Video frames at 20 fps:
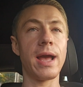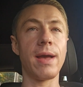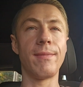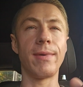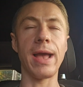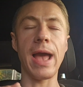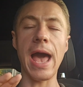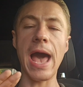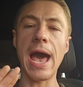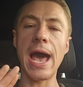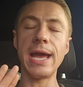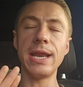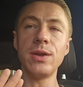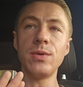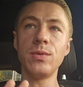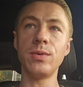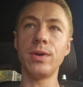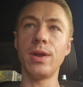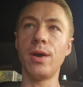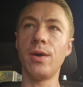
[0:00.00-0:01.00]
I'm like, I
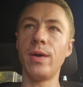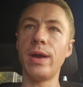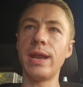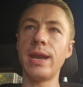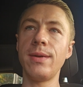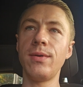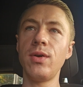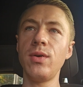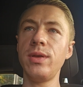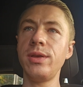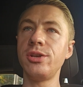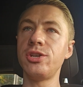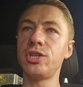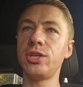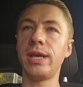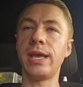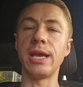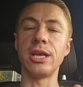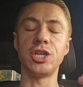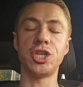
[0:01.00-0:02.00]
don't know. And I don't
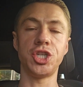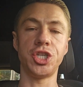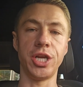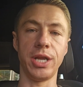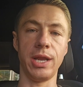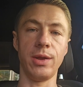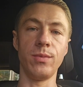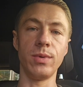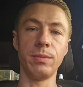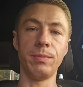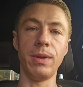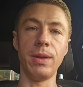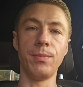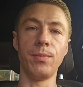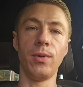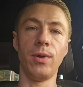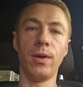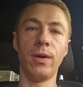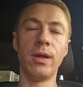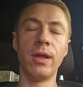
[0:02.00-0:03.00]
usually get shitty with
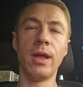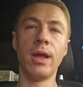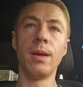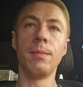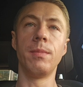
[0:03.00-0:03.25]
people.